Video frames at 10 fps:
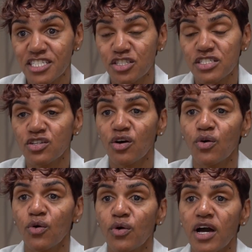because not
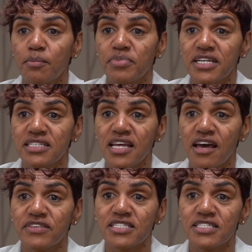all companies have a